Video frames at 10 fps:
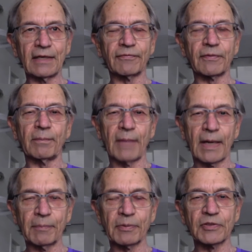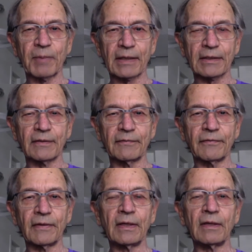from my perspective,
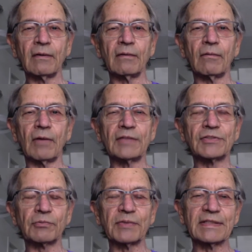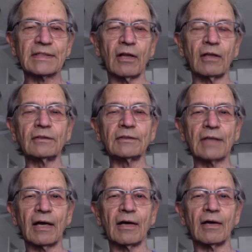is a result
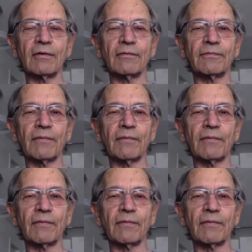of